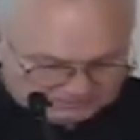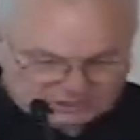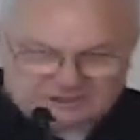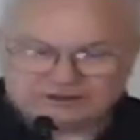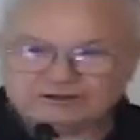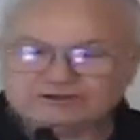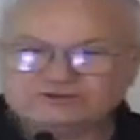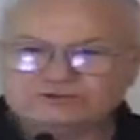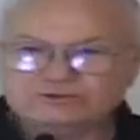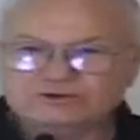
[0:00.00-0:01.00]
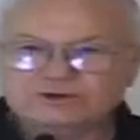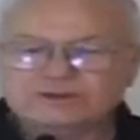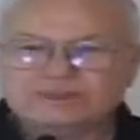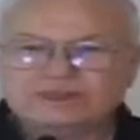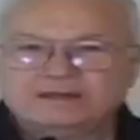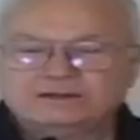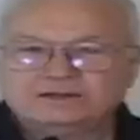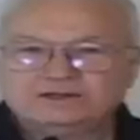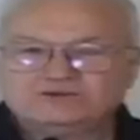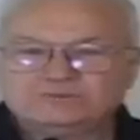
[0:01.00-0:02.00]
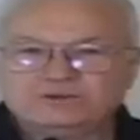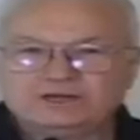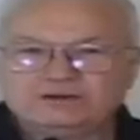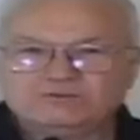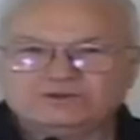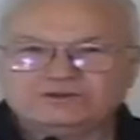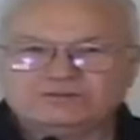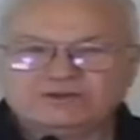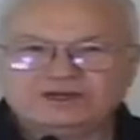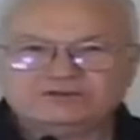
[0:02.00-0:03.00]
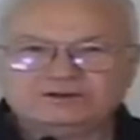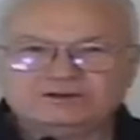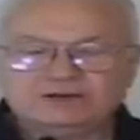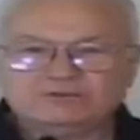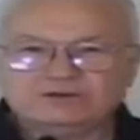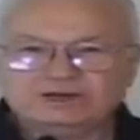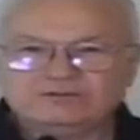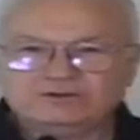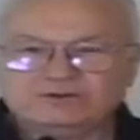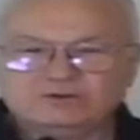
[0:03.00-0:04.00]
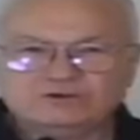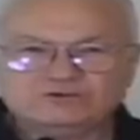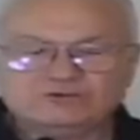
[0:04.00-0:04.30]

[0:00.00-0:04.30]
sanitary sewer needs to be with a method that will give you the most